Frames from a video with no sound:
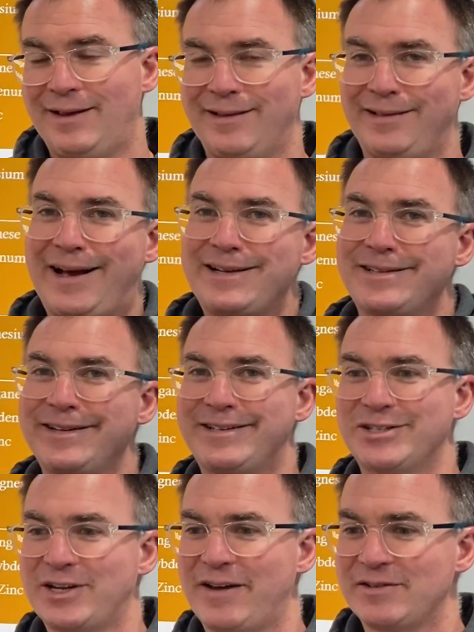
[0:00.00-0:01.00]
Lastly,
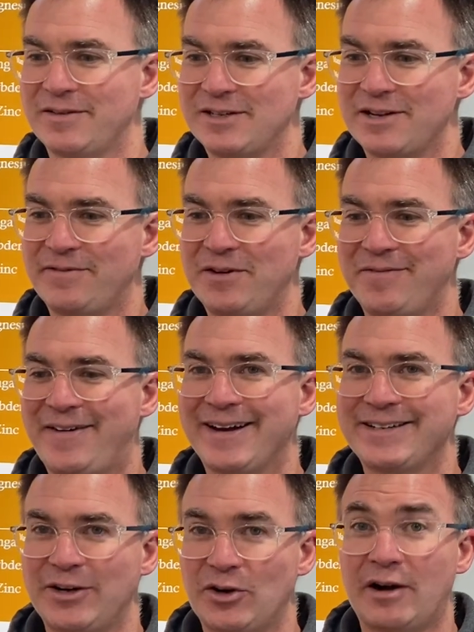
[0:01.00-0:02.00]
just kind of as a fun fact
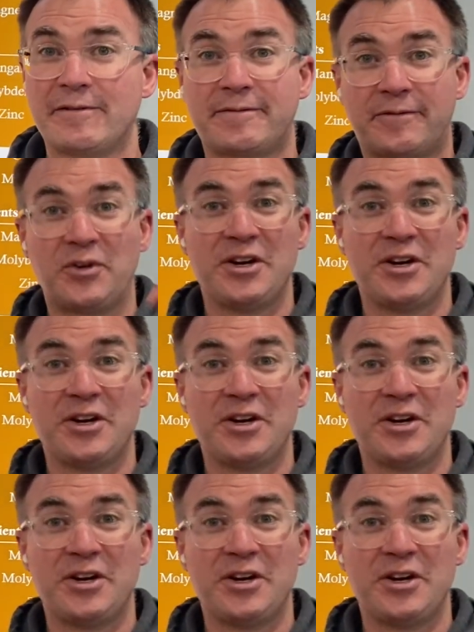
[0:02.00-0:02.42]
here, our free